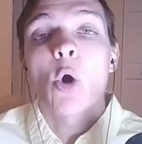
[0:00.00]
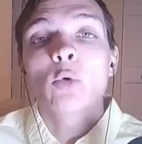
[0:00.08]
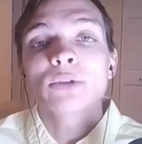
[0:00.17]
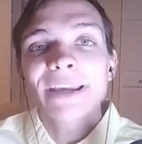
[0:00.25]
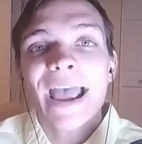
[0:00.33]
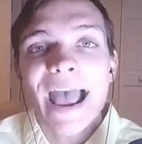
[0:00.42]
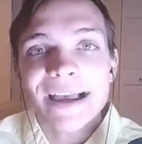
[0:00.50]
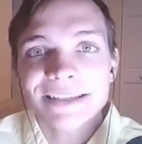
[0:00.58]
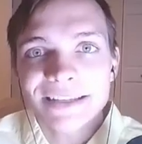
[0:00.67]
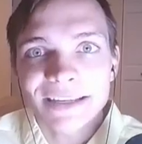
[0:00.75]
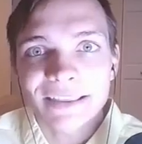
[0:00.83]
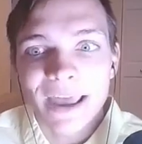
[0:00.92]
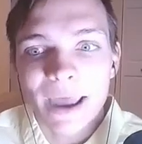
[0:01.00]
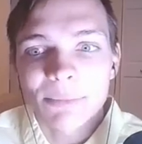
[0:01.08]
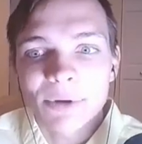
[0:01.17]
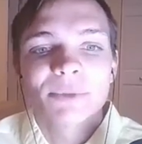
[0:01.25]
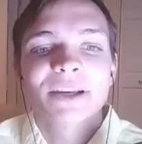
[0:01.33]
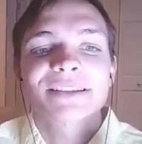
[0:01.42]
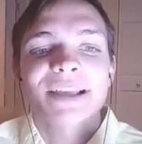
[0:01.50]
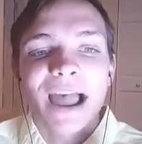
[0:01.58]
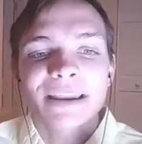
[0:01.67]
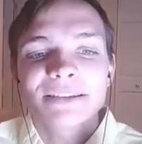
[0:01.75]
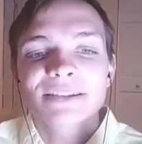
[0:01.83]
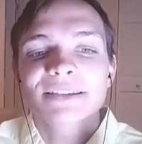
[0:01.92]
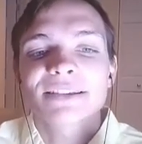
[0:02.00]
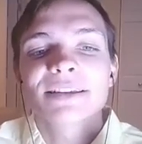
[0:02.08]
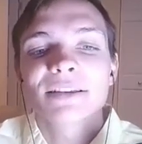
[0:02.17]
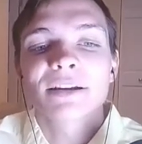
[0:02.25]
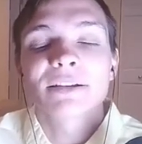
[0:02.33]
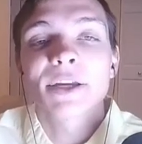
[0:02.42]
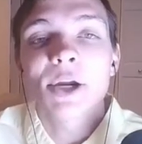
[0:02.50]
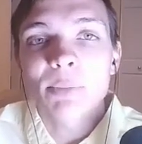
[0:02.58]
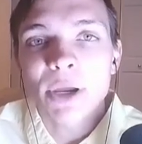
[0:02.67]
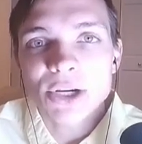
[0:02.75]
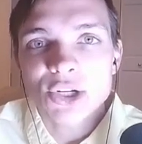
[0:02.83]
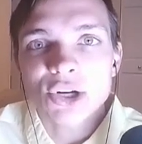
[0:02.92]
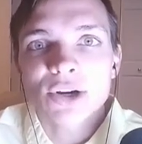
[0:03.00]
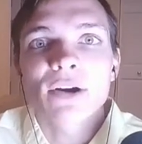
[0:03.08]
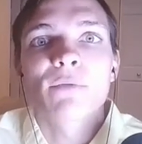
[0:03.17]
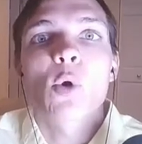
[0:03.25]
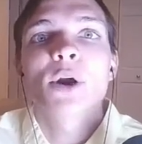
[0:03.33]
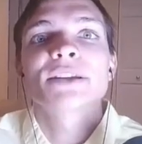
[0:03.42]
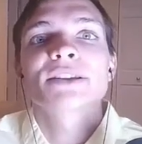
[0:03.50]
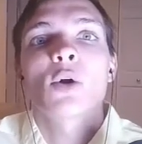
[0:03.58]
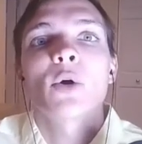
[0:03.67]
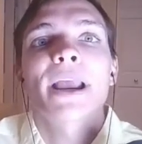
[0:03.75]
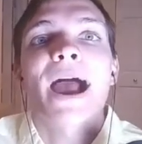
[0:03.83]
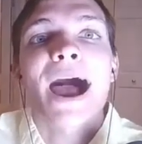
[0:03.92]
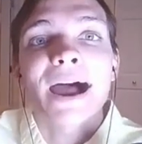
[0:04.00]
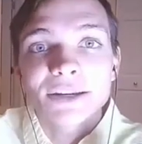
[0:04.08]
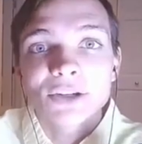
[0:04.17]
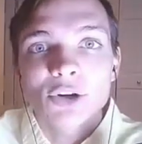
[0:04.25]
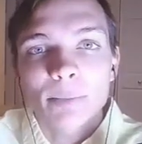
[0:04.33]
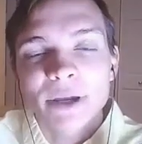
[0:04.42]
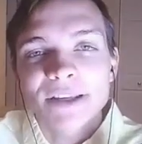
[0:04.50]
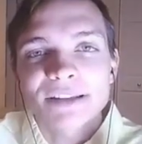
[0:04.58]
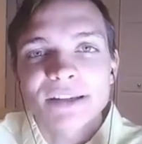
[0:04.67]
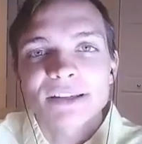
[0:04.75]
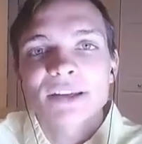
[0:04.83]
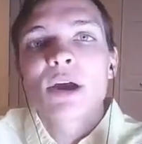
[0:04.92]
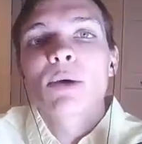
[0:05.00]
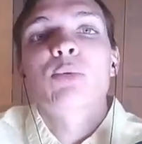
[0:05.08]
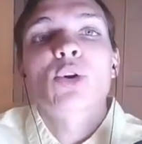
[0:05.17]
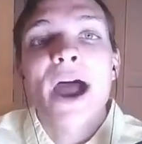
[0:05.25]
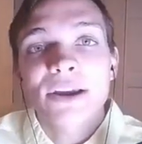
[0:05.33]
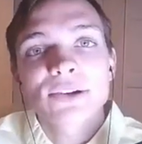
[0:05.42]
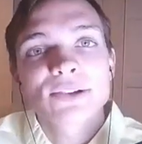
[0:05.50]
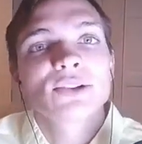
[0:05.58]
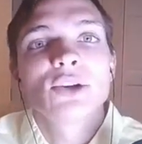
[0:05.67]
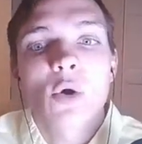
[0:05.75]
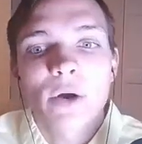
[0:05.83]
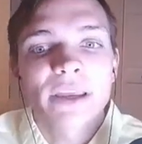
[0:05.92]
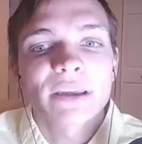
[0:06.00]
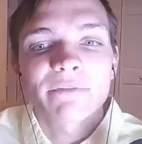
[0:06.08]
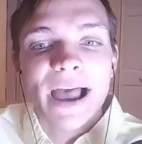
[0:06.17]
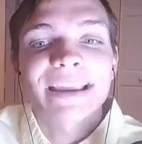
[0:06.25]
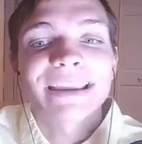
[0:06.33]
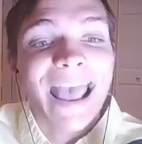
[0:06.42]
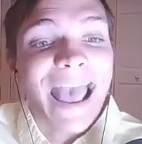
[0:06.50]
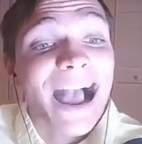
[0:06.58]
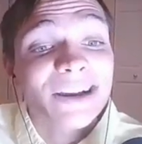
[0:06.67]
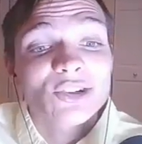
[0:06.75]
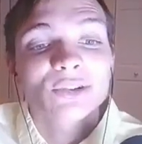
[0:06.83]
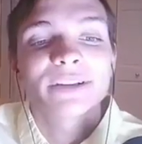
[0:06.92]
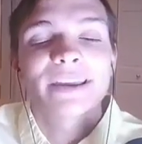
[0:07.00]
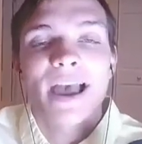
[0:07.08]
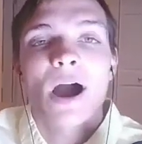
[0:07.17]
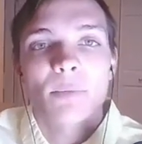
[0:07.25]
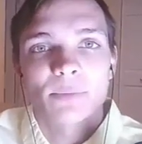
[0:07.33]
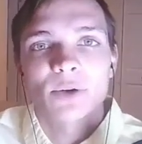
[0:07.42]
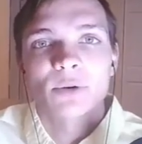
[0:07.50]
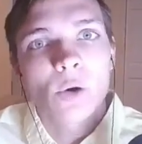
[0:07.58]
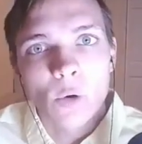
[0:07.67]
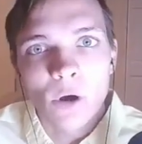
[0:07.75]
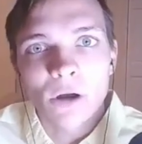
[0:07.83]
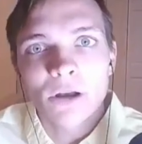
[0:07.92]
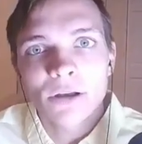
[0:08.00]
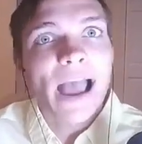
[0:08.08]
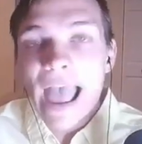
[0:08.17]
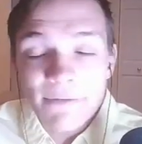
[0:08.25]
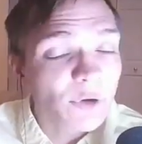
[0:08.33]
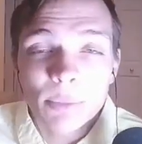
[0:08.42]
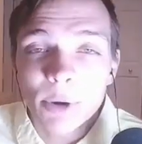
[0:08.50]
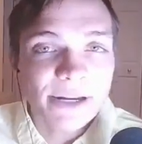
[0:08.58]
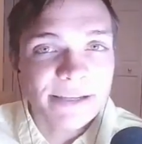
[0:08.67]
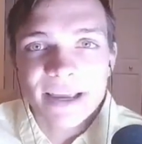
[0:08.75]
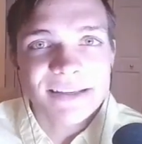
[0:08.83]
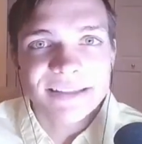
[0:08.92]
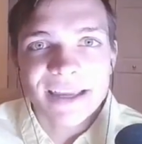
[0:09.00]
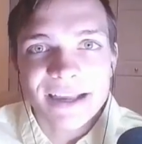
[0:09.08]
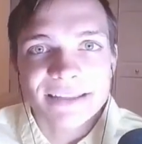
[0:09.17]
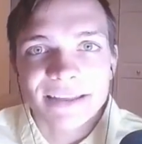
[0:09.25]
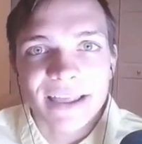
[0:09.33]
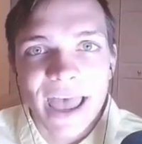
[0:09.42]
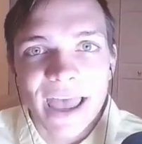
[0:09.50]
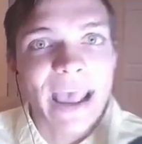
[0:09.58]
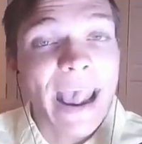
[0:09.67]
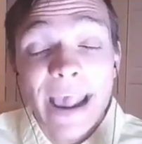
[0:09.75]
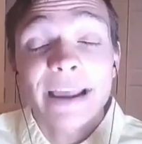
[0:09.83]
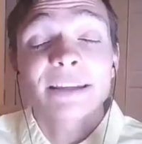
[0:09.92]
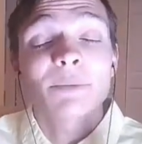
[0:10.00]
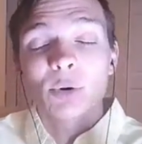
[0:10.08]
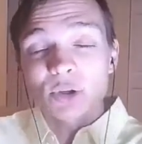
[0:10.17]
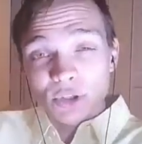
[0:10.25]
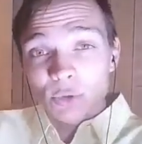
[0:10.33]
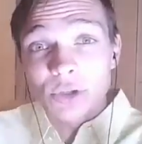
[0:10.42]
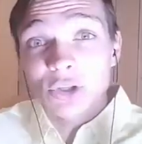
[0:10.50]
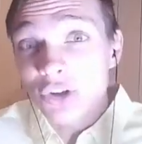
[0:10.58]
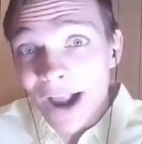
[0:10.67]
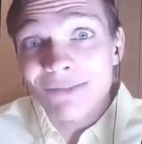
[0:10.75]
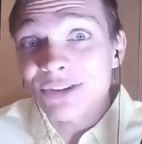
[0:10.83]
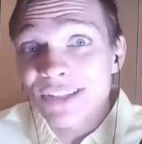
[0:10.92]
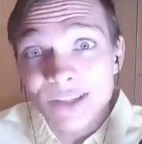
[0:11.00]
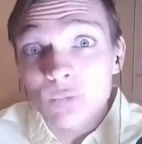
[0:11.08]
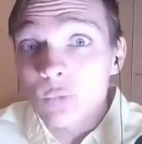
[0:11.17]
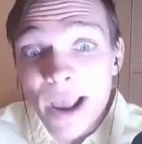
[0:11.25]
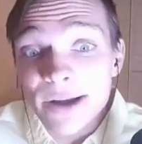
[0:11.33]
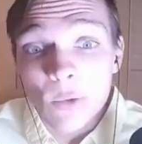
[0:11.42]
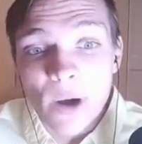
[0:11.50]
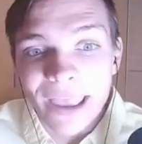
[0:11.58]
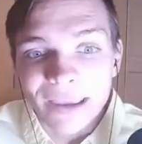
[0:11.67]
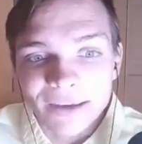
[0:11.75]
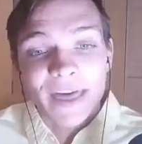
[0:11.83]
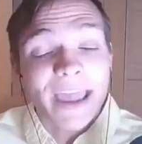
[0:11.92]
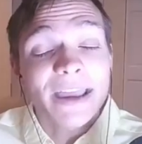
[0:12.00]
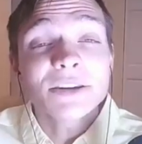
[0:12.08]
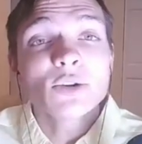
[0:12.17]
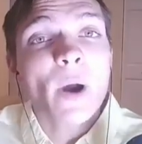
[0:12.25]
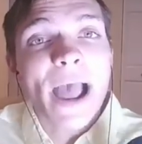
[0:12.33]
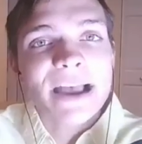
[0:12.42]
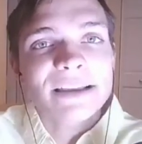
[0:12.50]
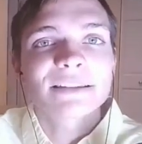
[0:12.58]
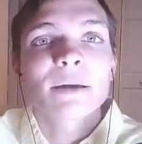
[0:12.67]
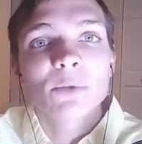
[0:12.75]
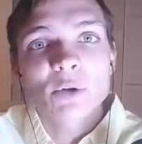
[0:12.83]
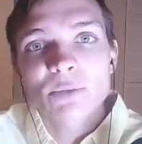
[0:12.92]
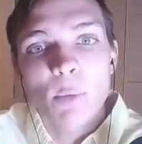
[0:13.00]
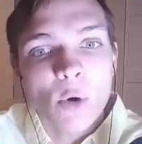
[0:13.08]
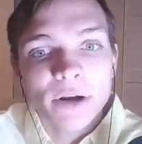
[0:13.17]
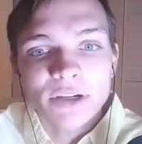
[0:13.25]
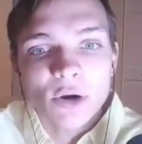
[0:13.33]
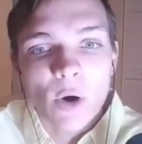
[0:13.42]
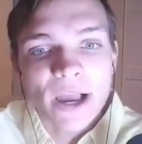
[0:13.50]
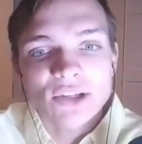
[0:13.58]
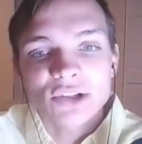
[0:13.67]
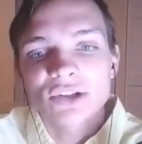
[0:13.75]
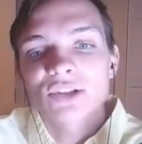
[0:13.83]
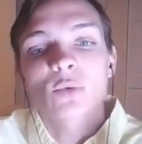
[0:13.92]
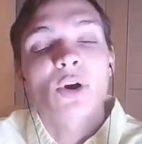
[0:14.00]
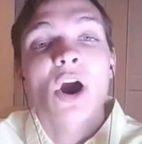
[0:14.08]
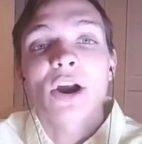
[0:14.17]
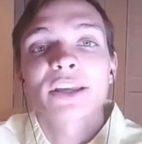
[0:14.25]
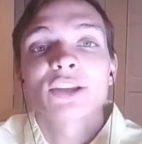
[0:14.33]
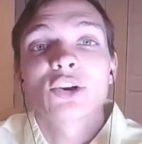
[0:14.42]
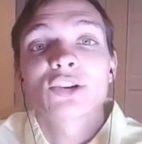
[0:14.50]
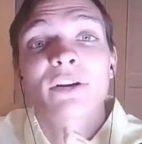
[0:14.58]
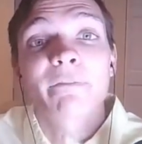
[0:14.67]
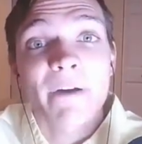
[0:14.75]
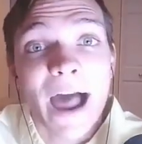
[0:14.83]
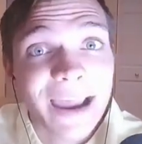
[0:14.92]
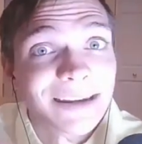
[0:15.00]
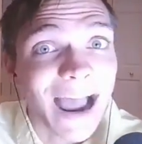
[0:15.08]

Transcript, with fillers: only asking them because I need to see the clear picture of what is going on in your business prior to knowing if I can actually help you. Cool? Everybody says yes to that. And it puts you in the driver's seat right away. Then you ask them those pointed questions regarding your defined